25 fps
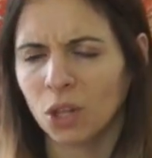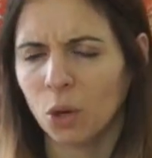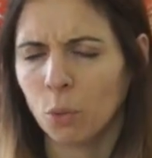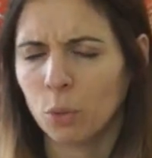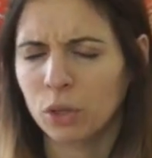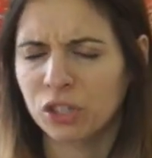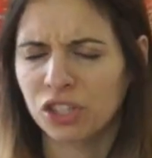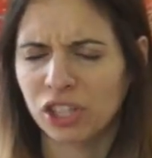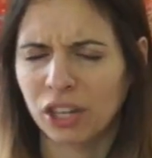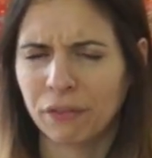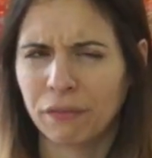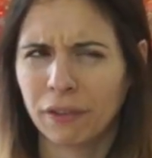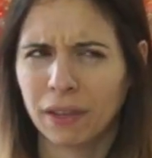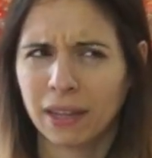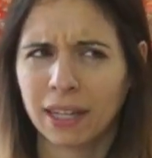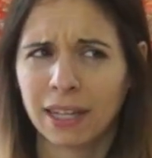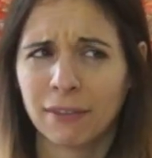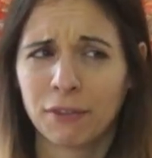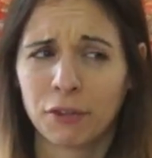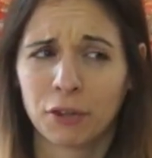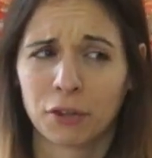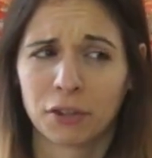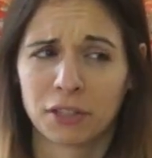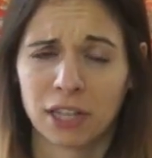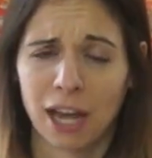which I feel like
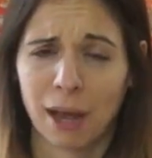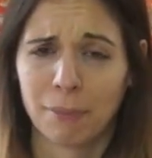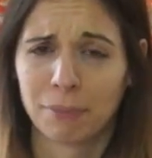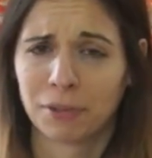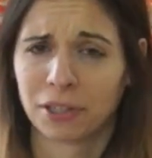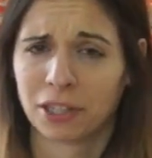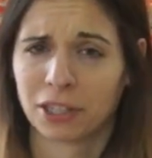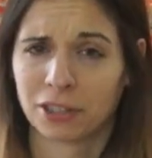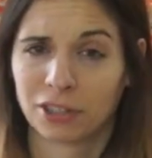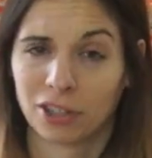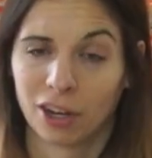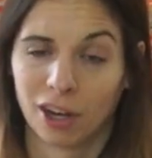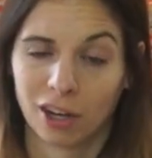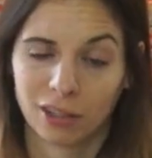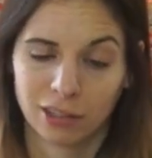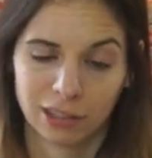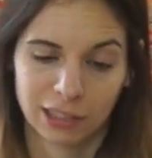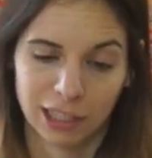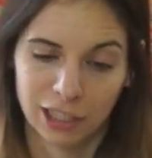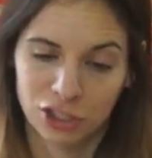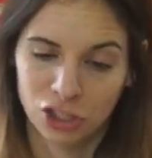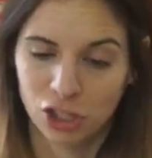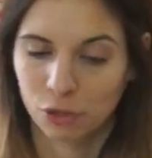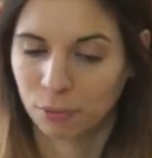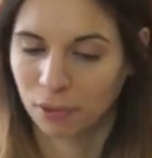if you're adopting a dog,
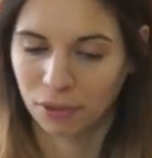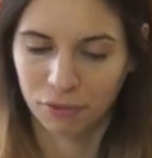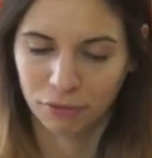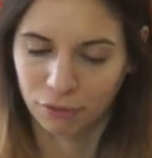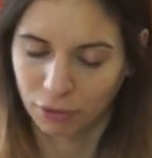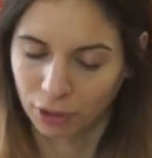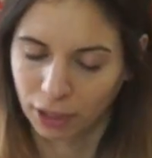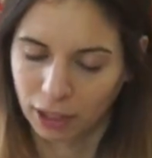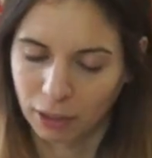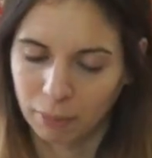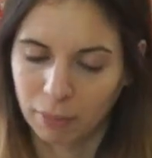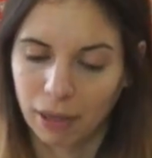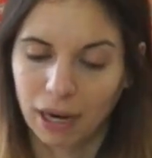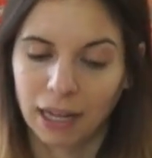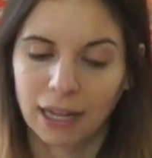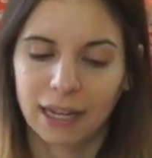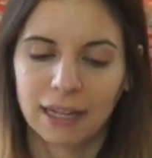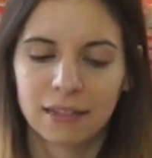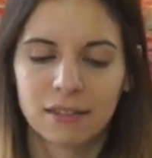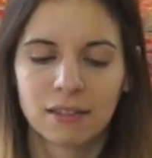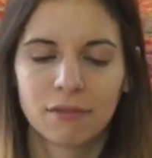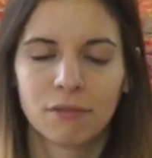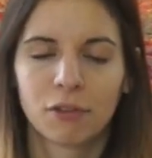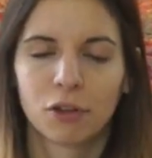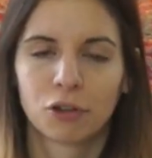like it should be free. But I
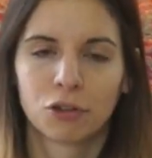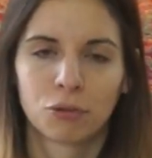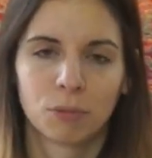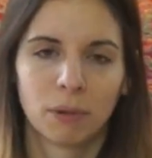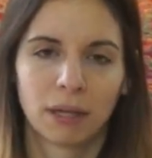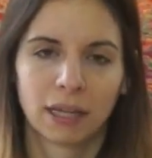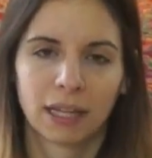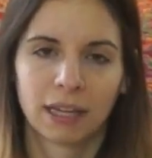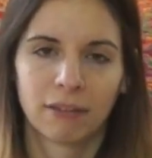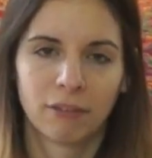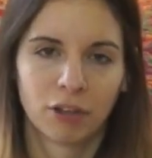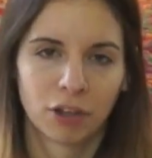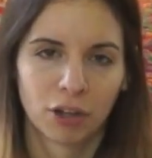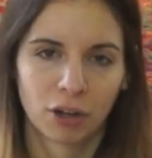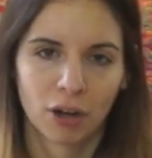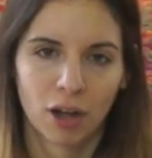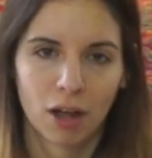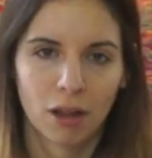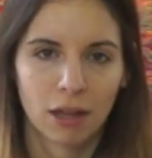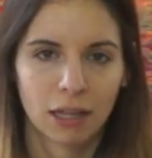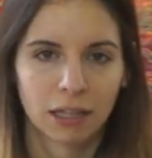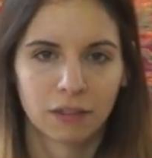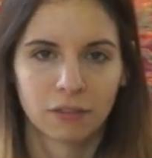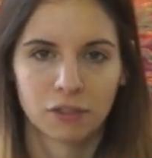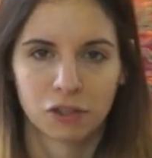guess if they're doing giving her
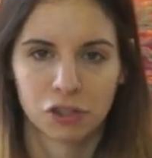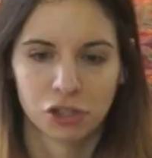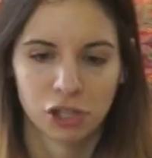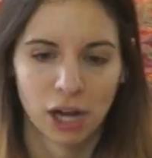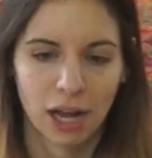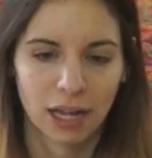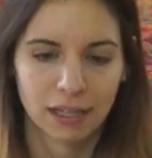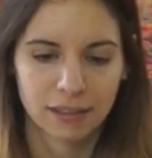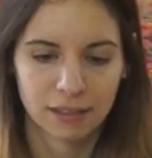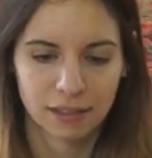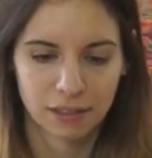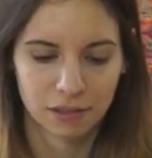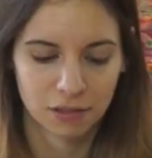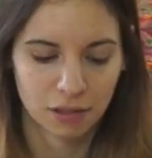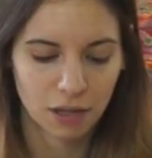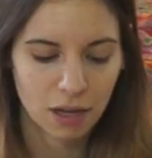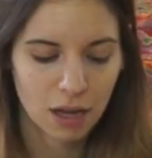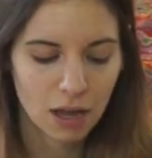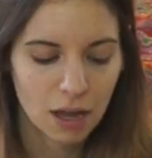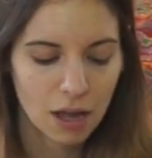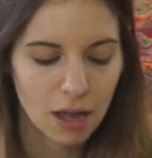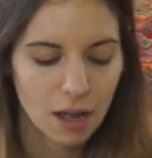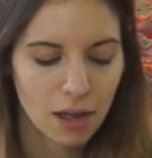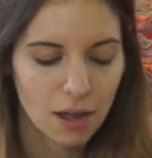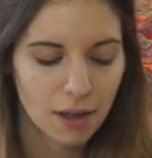all like the shots and
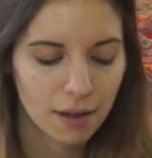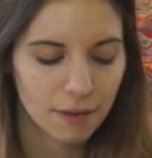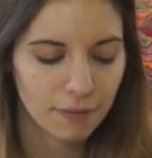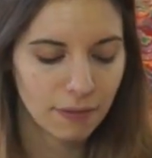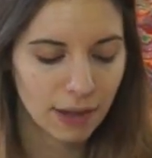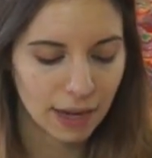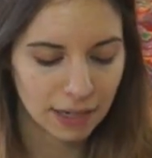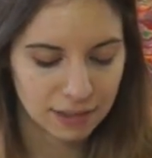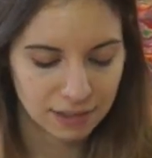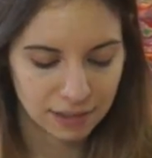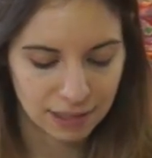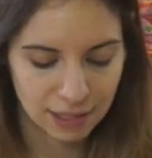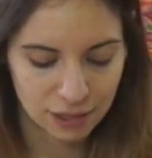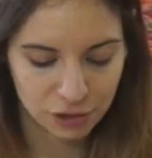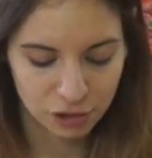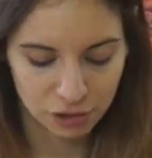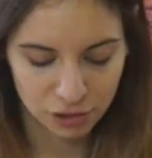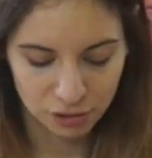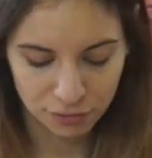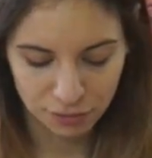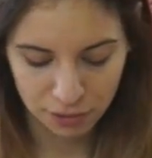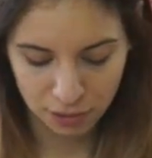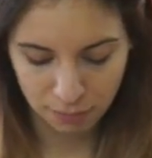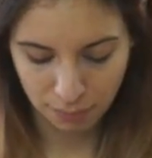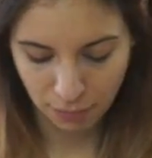
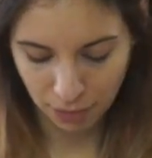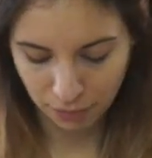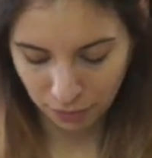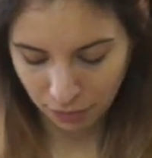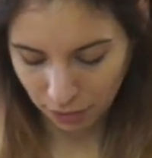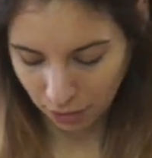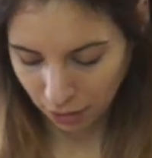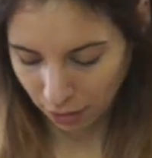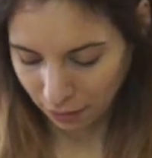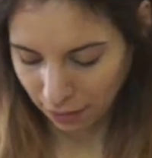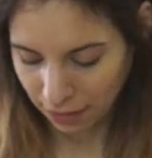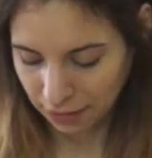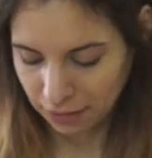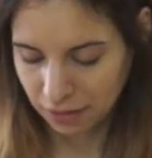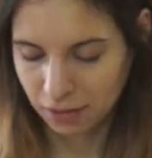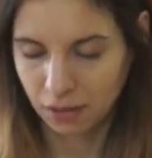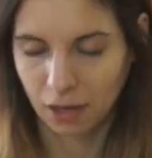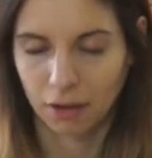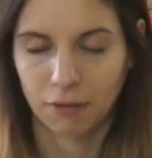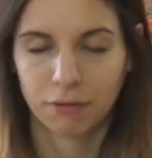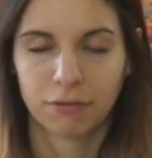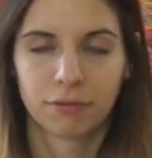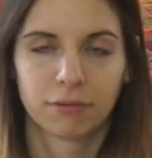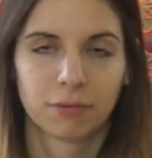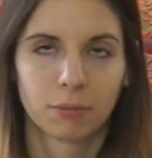vaccinations for the month and all that
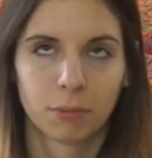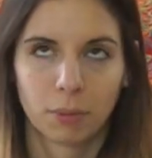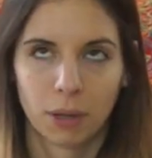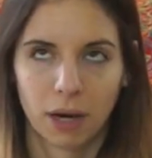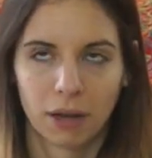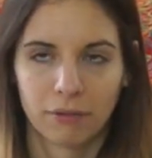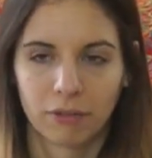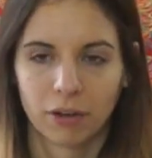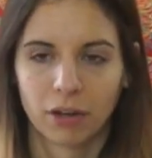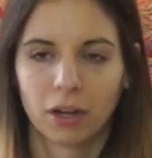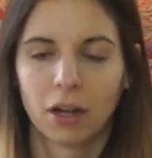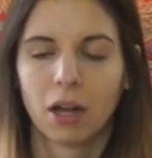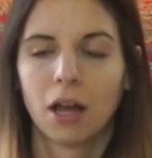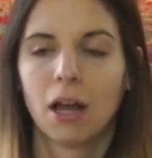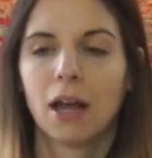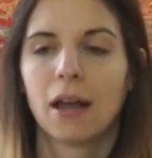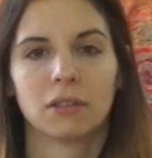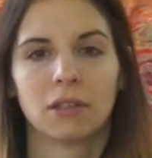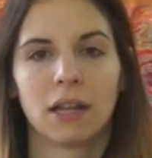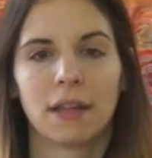stuff, whatever.